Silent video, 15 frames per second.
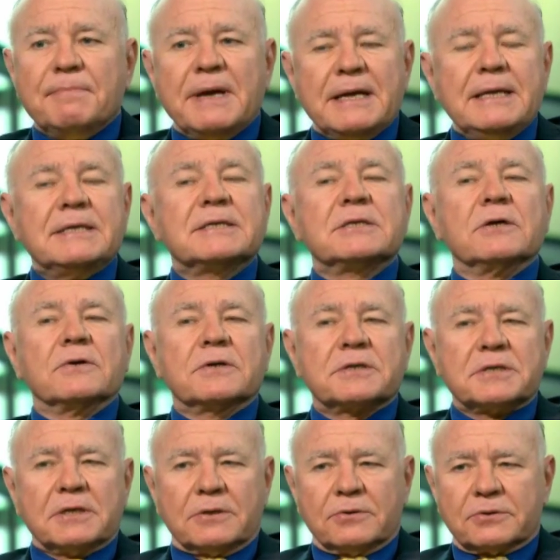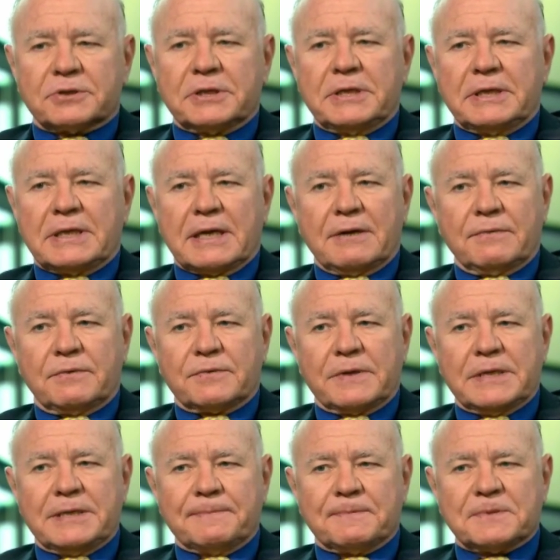many stocks are already down
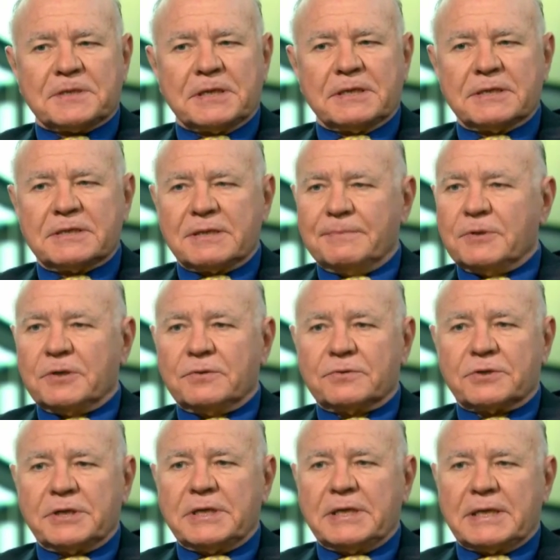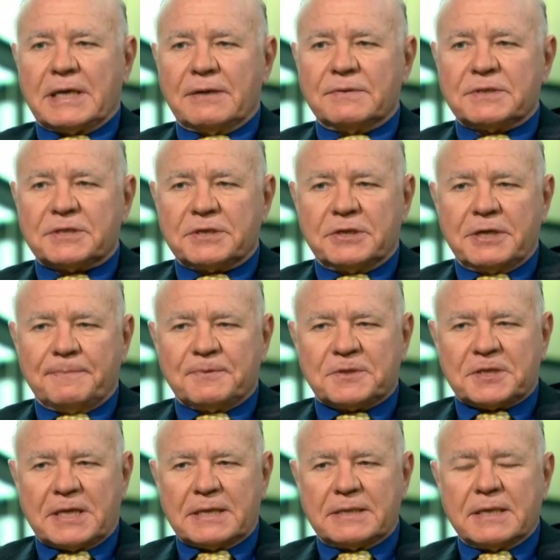20%, some are already down
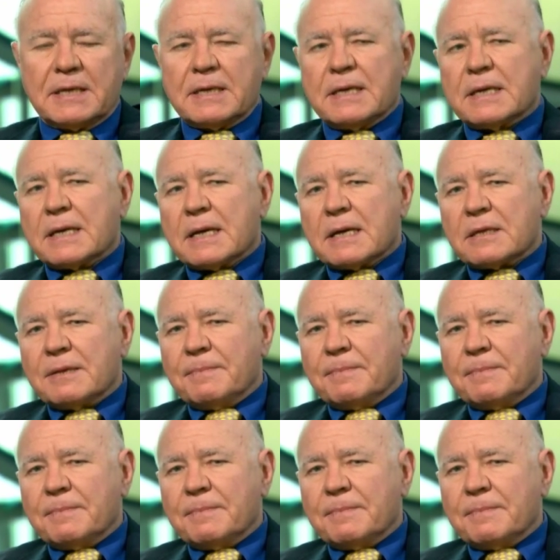30%.